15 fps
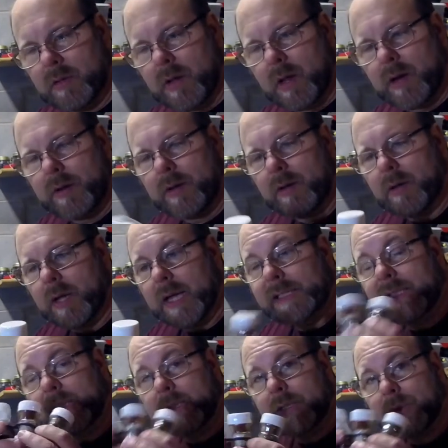I don't know. I
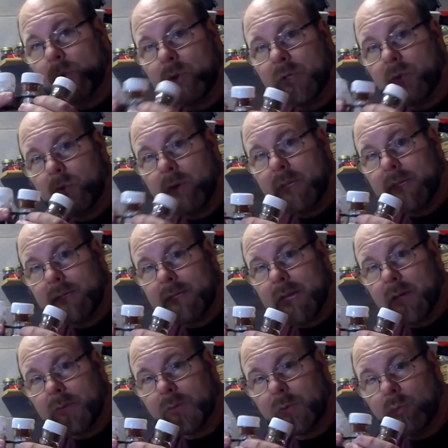need to switch one of these
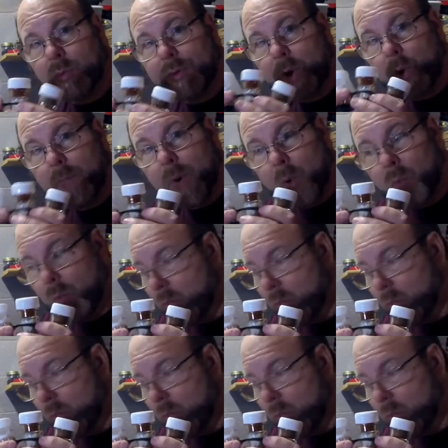out to Wadobo.